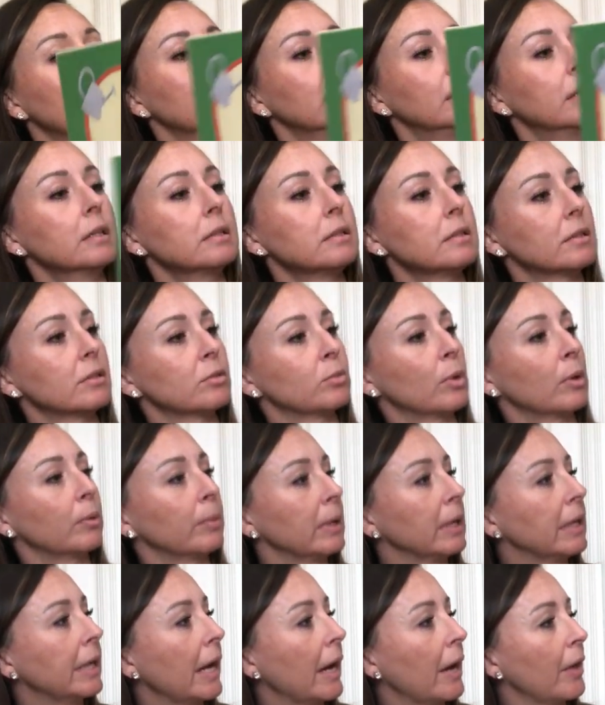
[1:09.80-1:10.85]
This is what
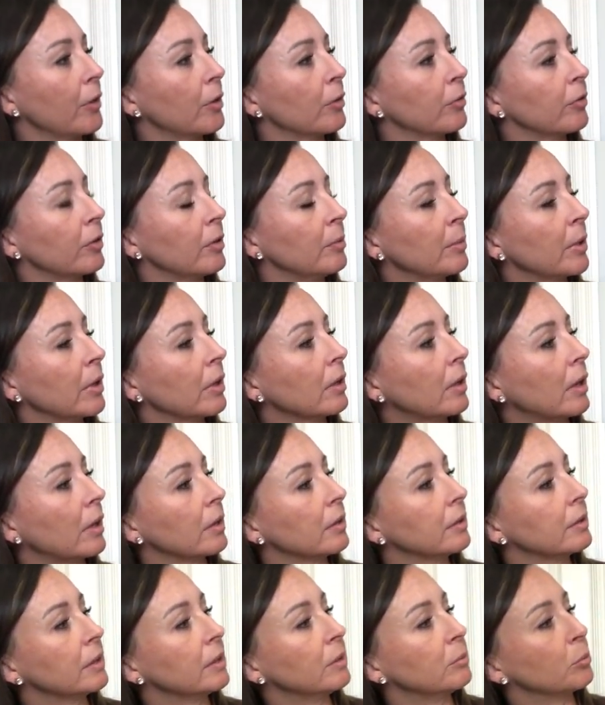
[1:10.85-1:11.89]
we gather from our
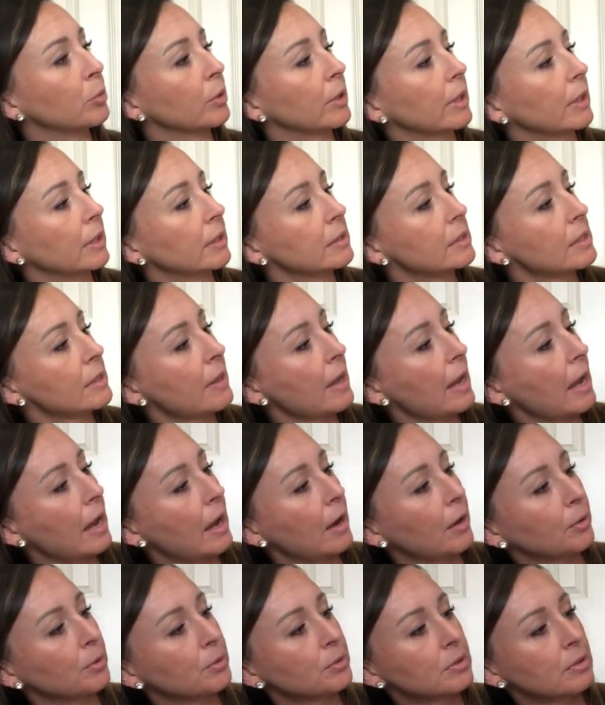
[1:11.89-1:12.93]
garden and bring into the
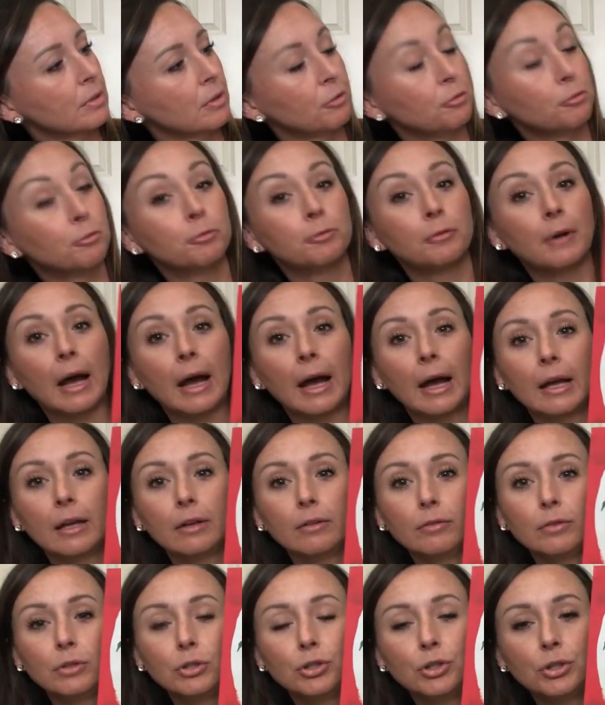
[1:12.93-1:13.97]
house.
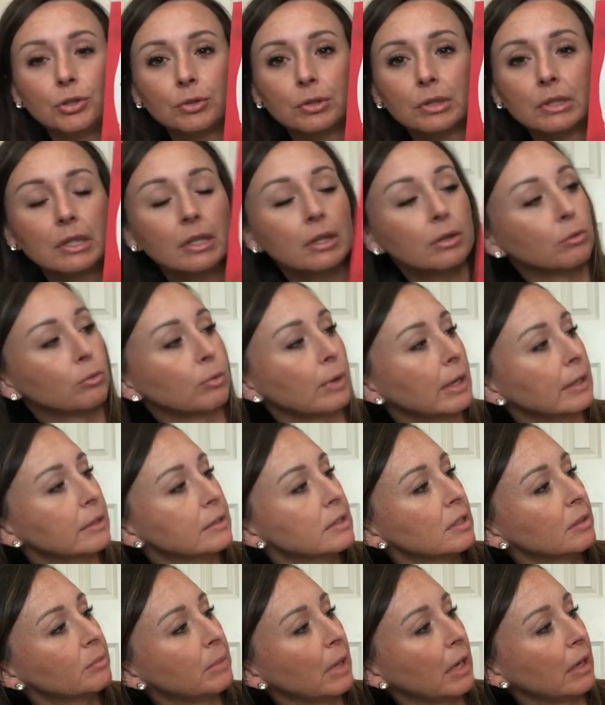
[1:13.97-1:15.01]
5 juicy red
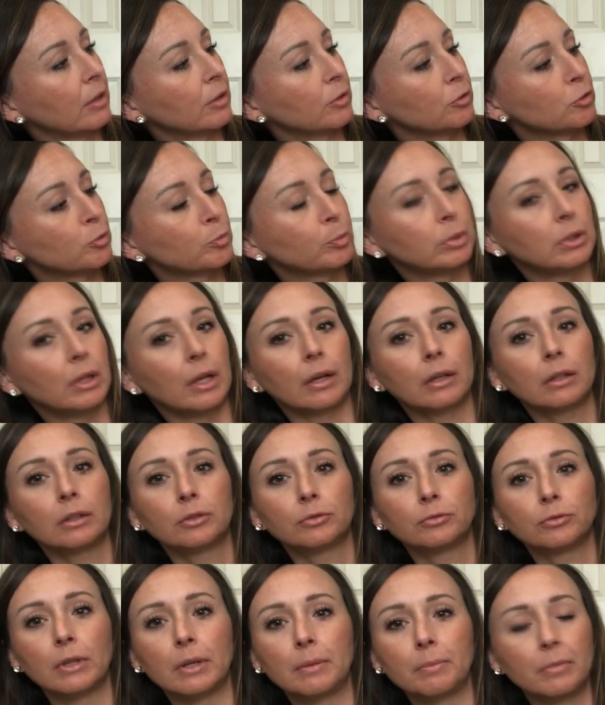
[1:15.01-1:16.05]
tomatoes plucked
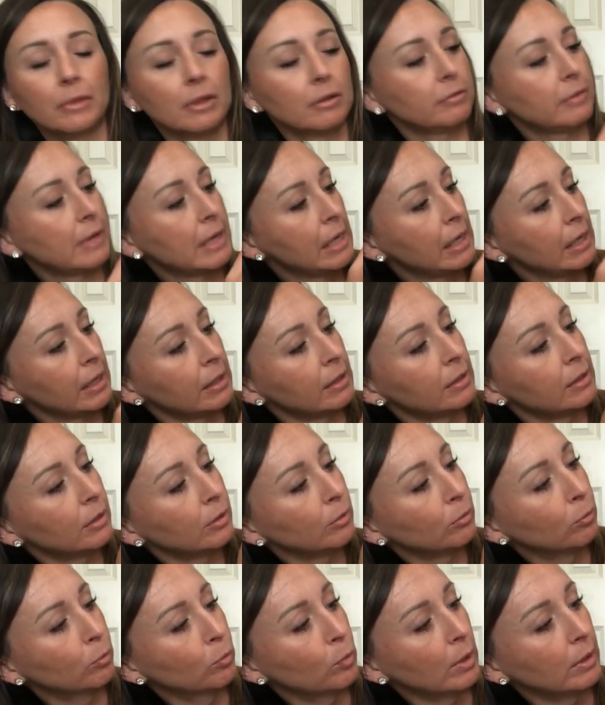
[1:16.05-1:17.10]
from the vine.
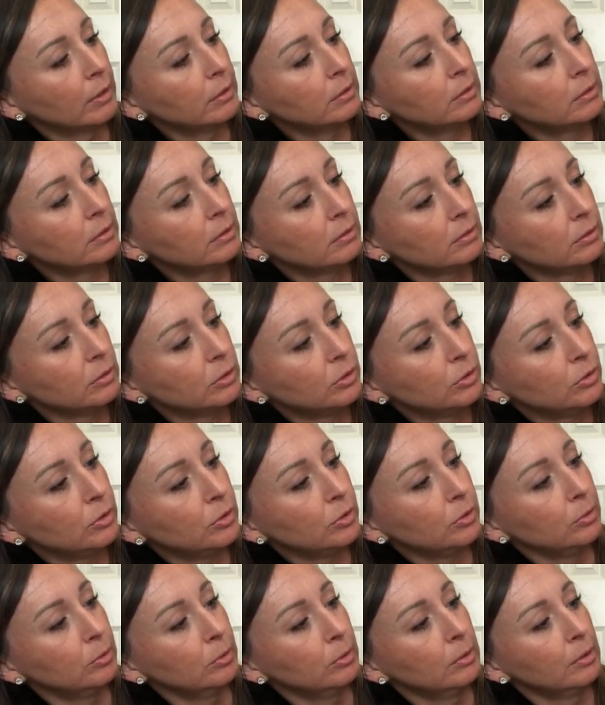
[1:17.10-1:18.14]
1, 2,
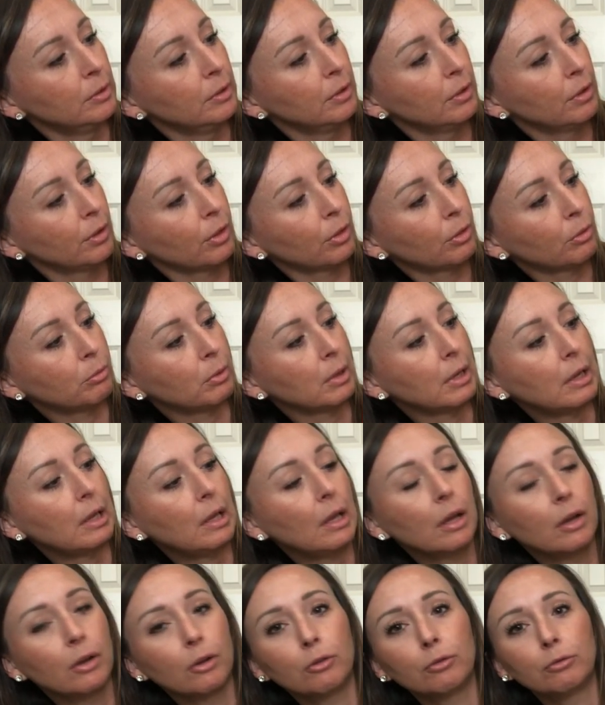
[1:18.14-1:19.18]
3,
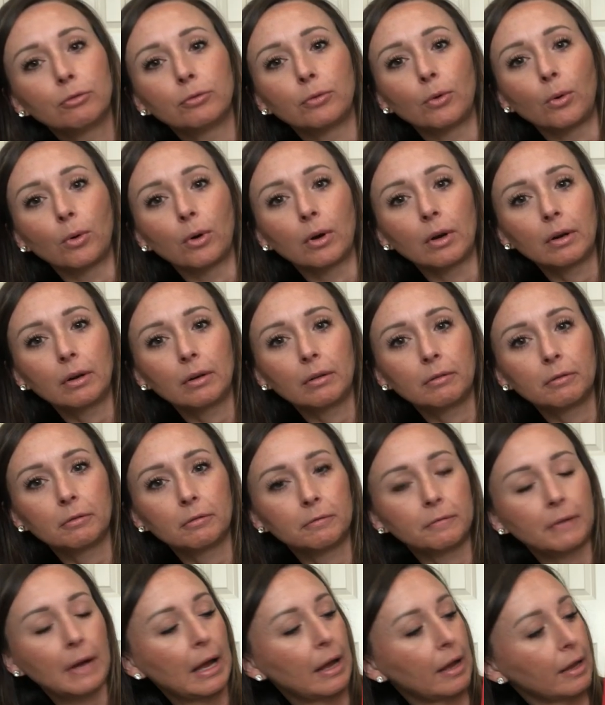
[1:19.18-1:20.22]
4,
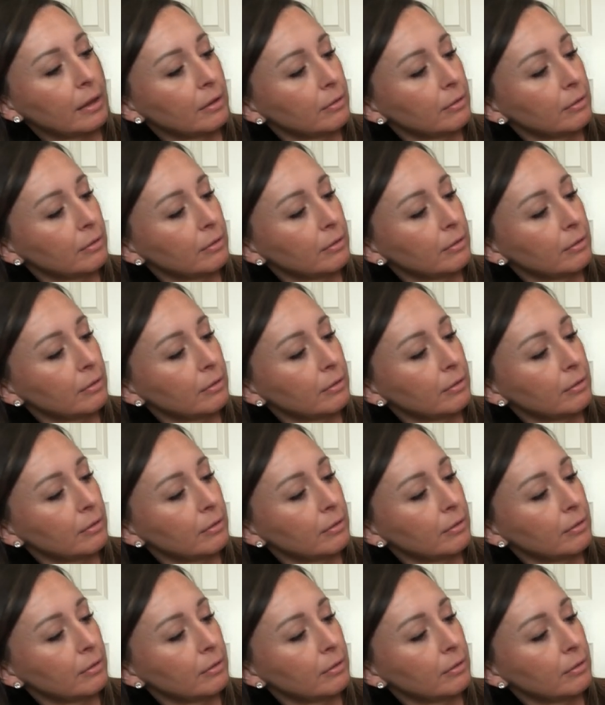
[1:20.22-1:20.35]
5.